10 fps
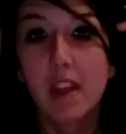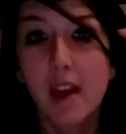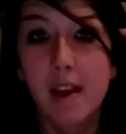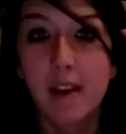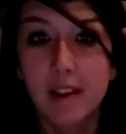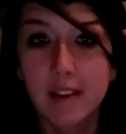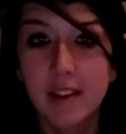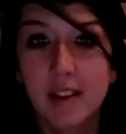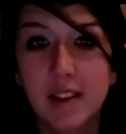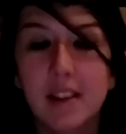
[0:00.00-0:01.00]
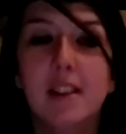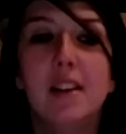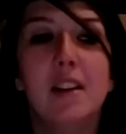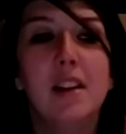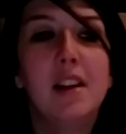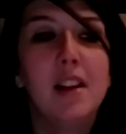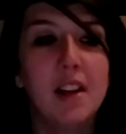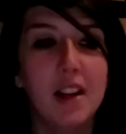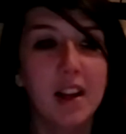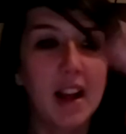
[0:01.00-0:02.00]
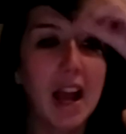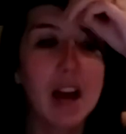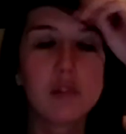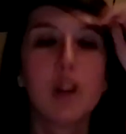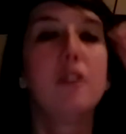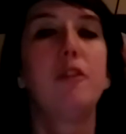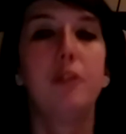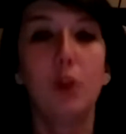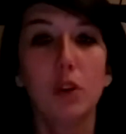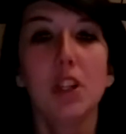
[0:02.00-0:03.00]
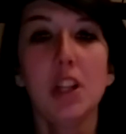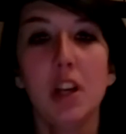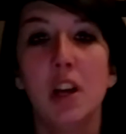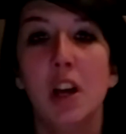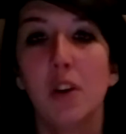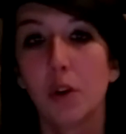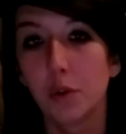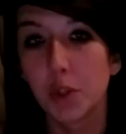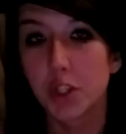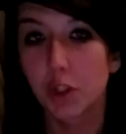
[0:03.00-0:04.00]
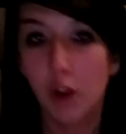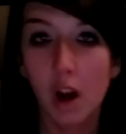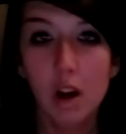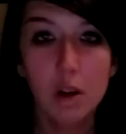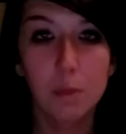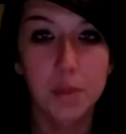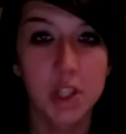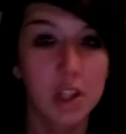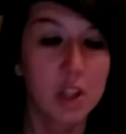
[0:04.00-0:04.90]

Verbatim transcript: Then, after I fully not only succumbed,